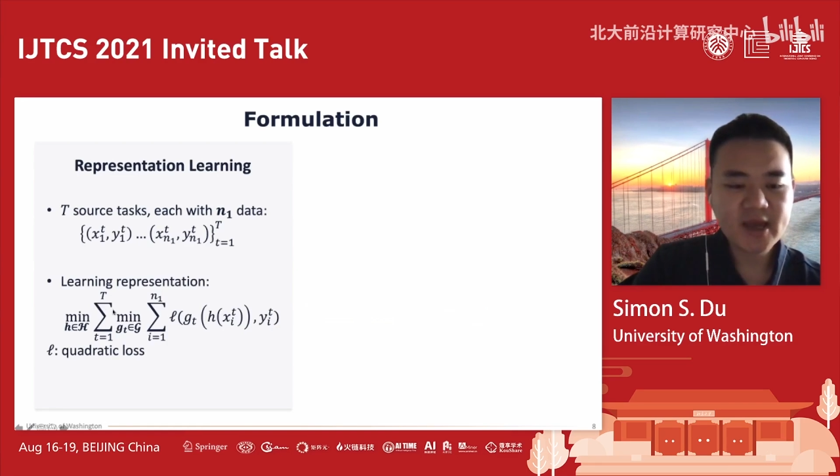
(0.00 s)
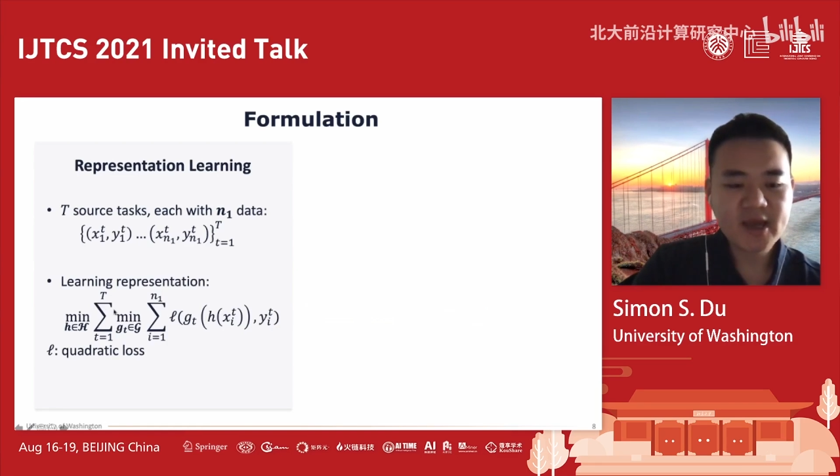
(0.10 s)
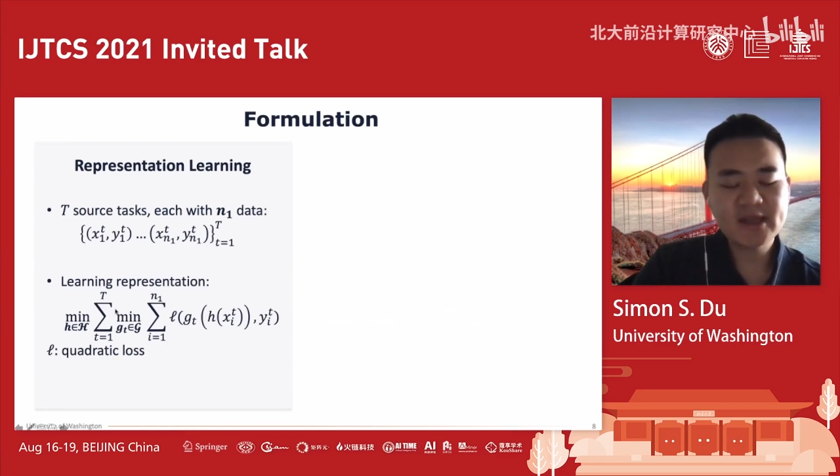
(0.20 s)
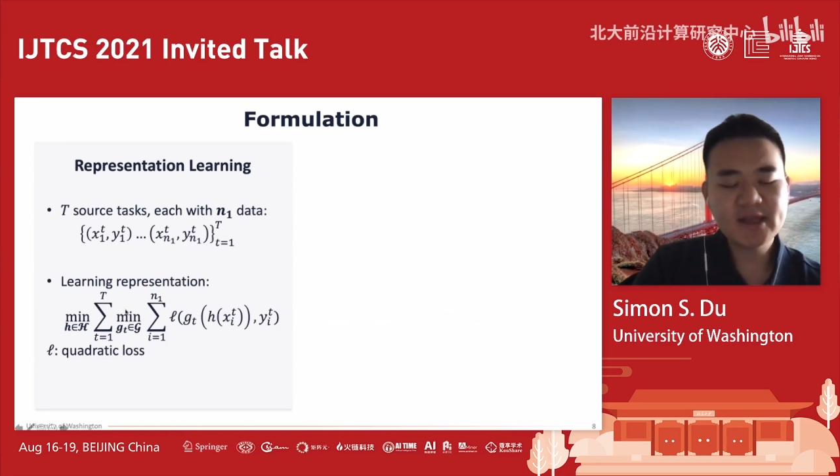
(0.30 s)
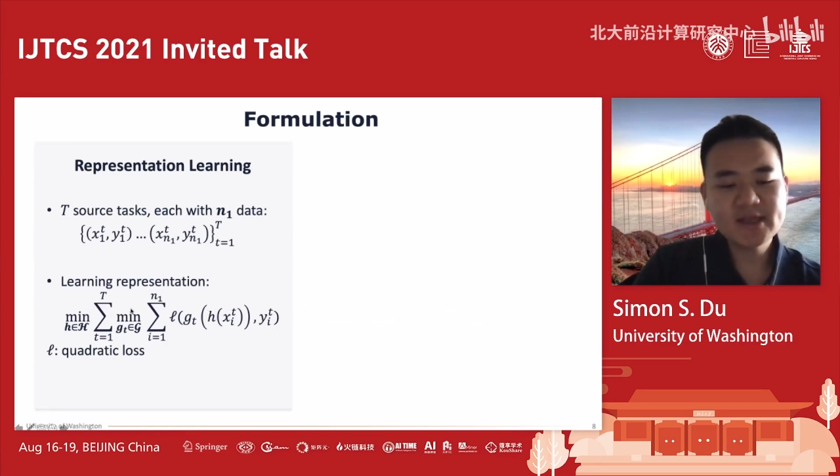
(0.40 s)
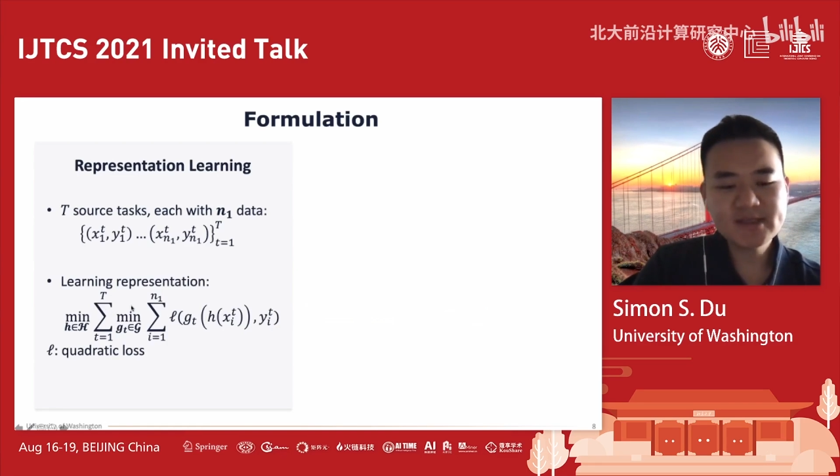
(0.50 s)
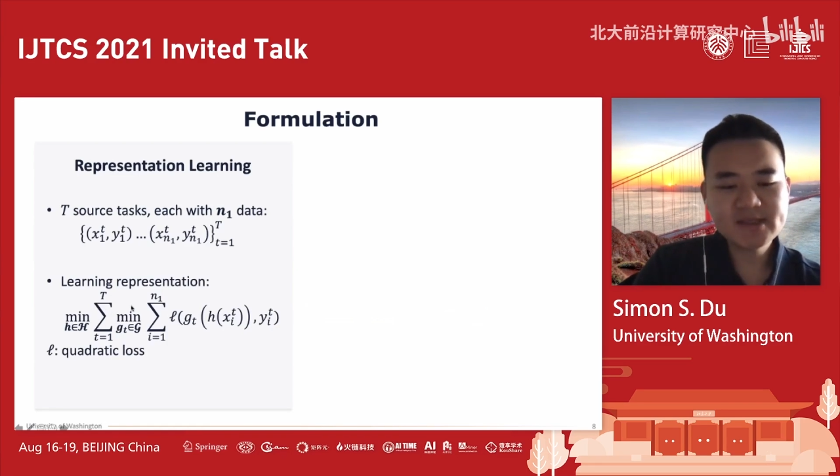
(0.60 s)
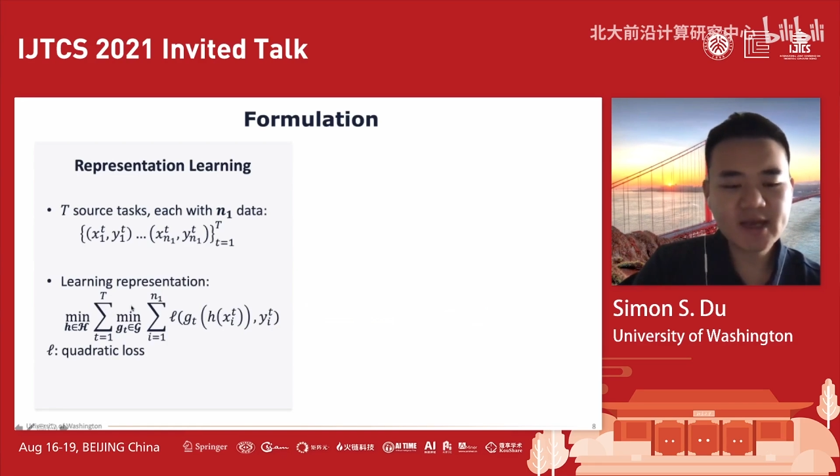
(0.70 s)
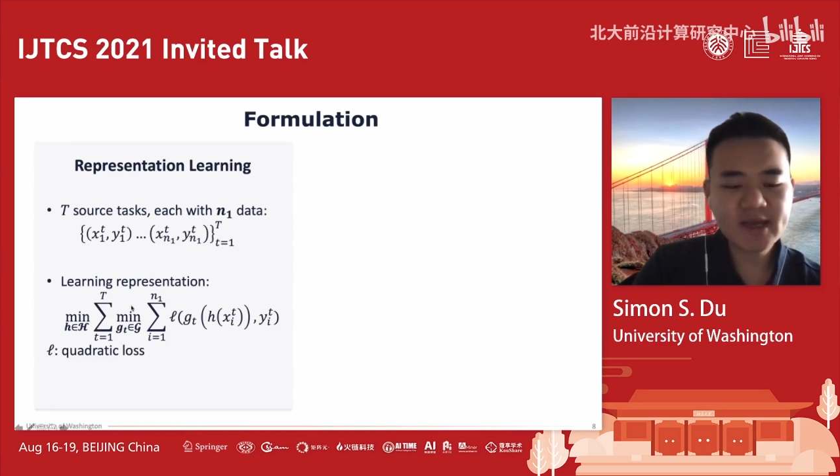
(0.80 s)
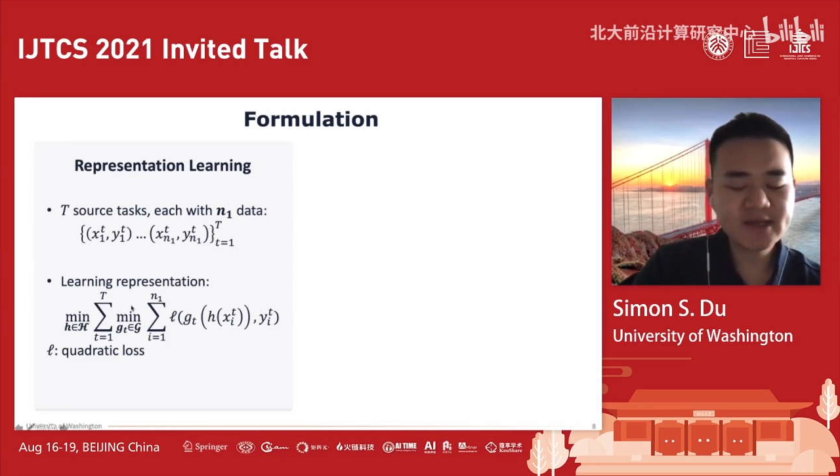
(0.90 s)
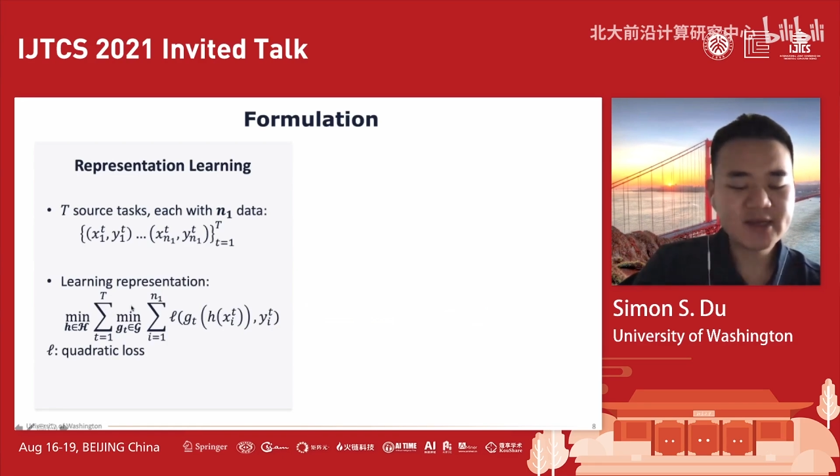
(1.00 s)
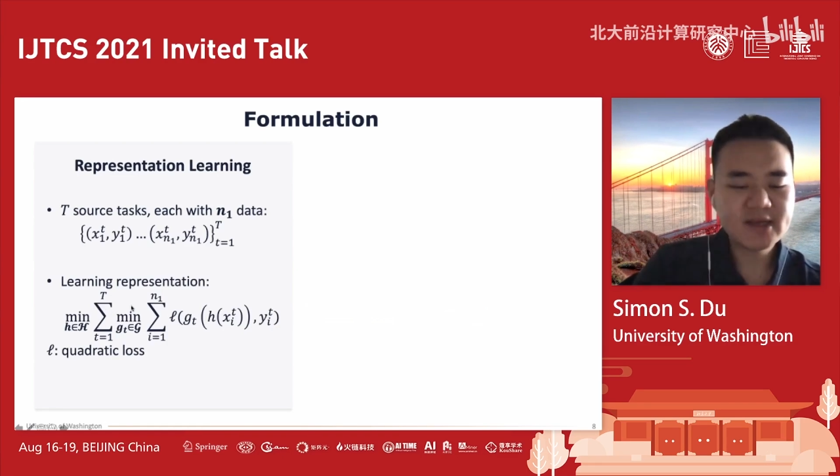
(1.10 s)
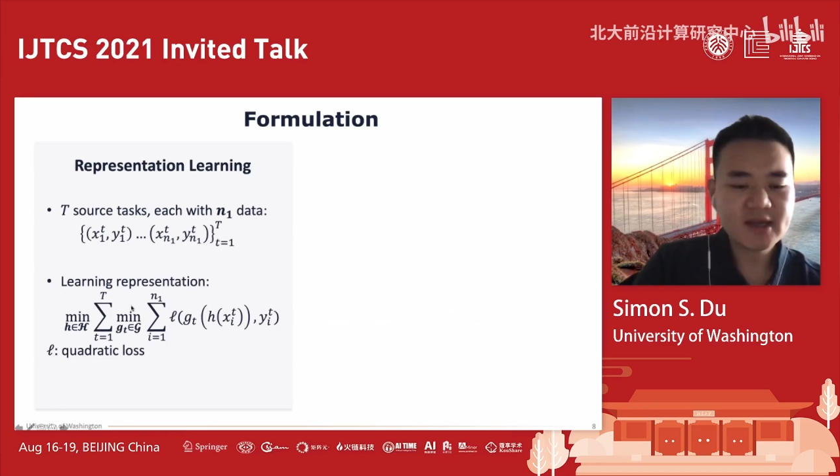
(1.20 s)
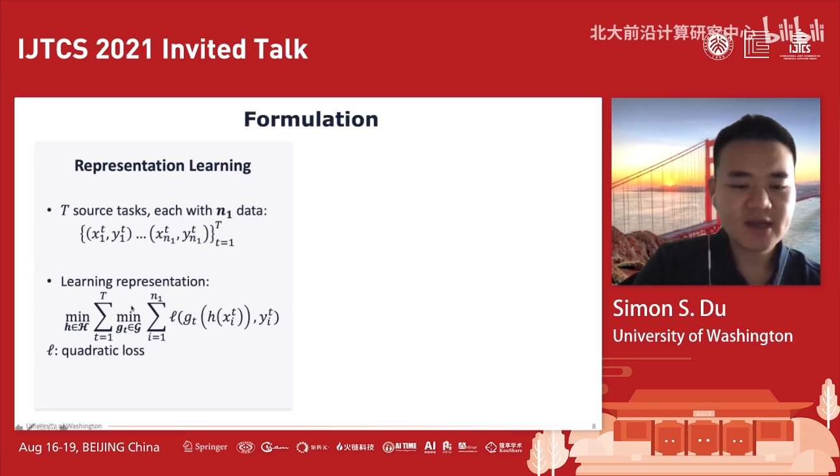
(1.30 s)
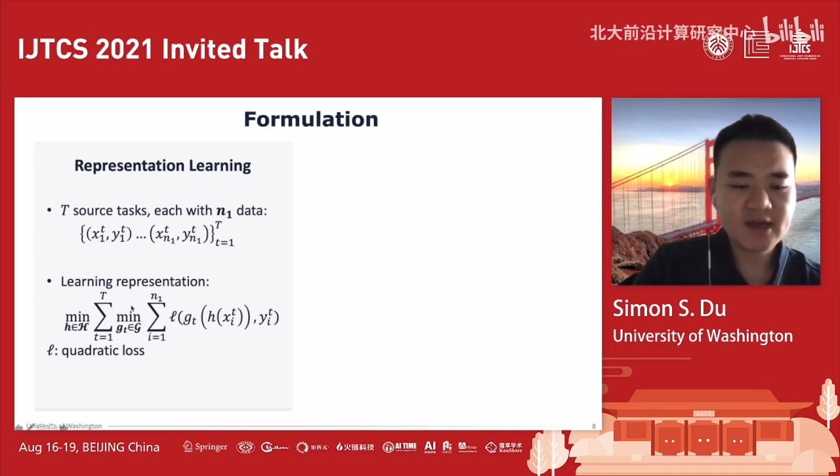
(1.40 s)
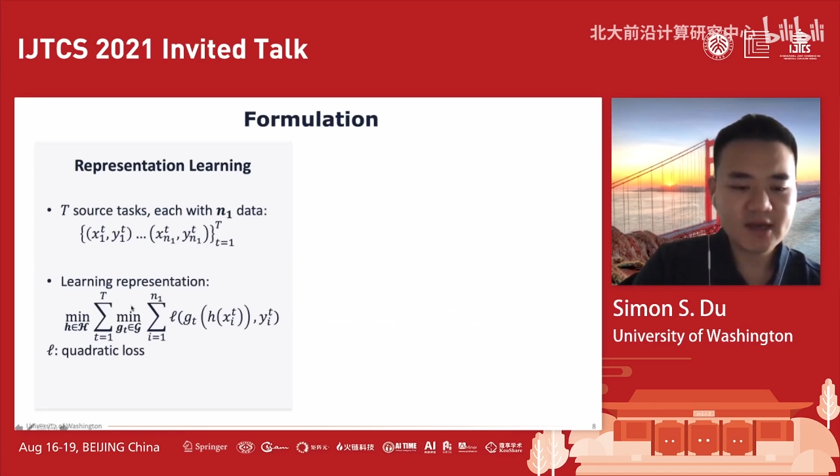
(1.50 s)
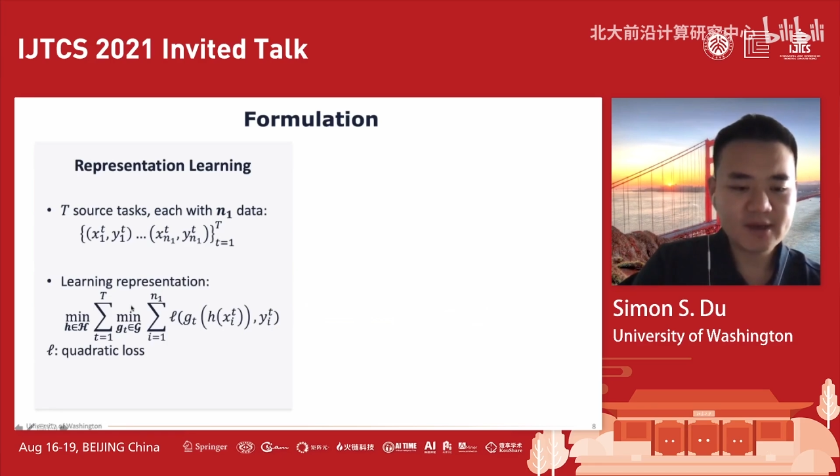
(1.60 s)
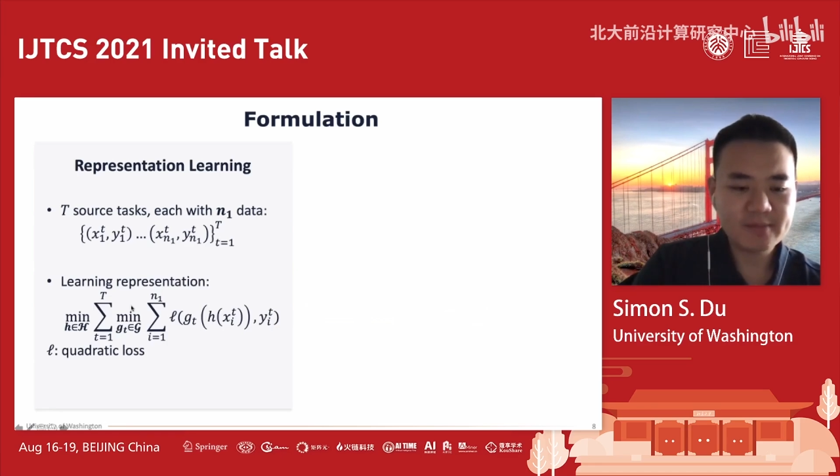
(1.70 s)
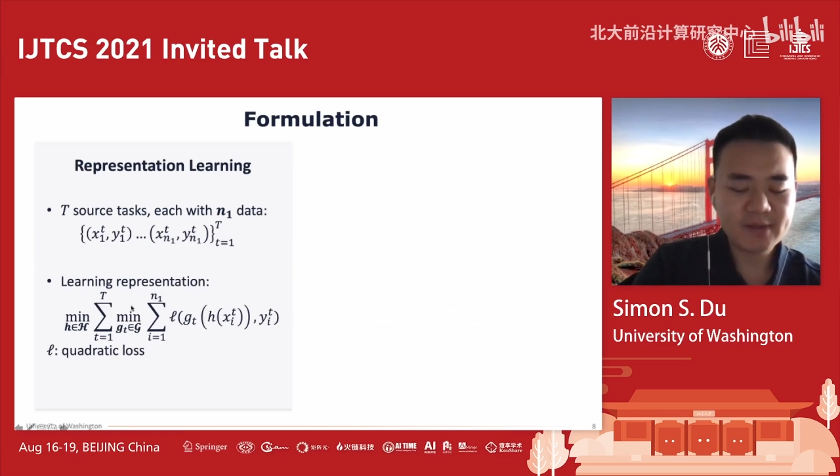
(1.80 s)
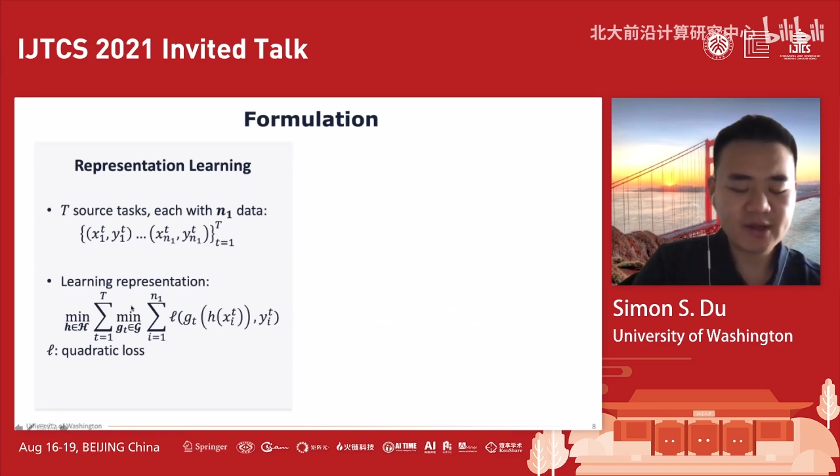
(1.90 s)
And inside
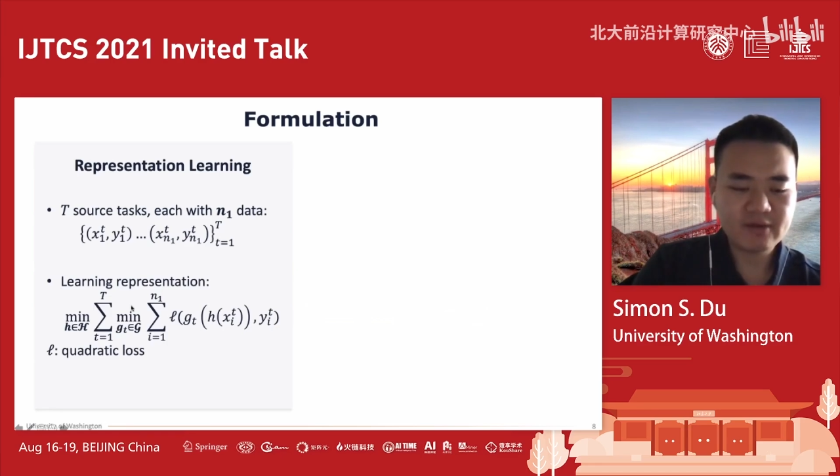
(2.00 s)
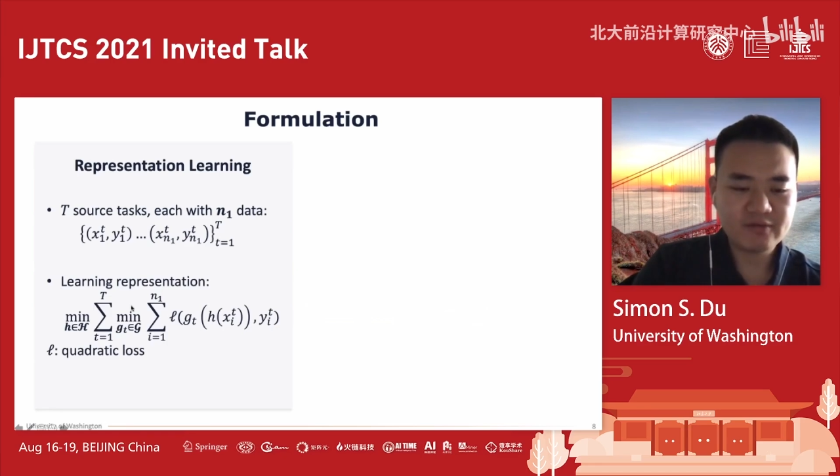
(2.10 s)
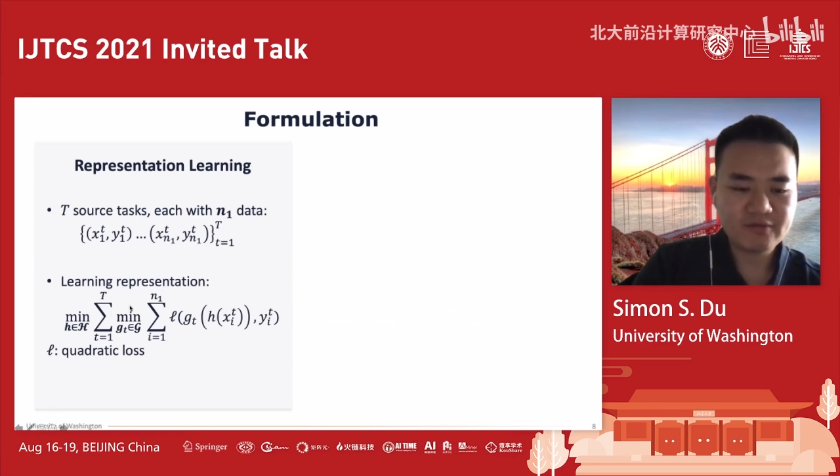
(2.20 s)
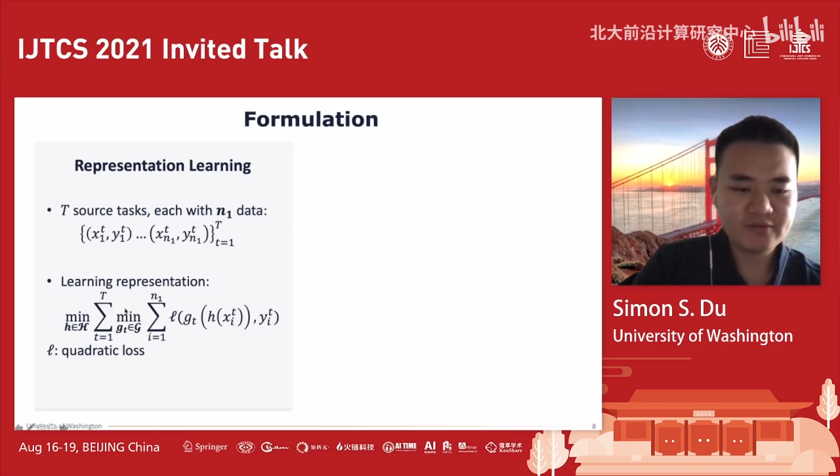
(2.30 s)
of